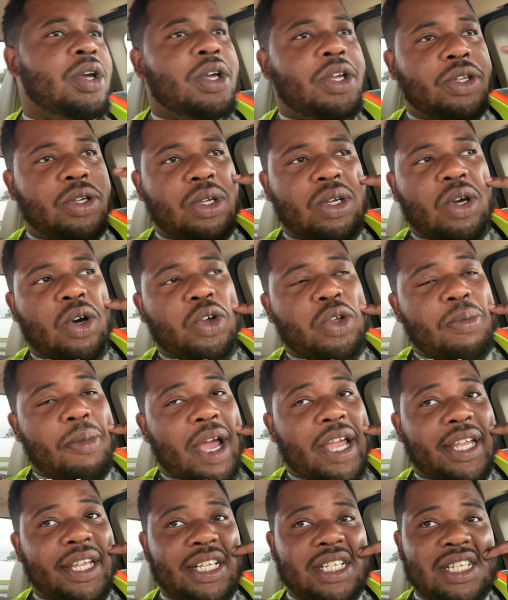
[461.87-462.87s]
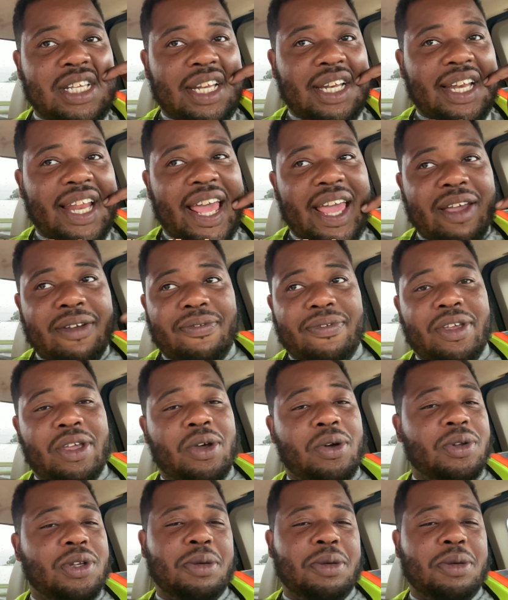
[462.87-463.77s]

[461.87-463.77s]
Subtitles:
you know, you might get to the landfill,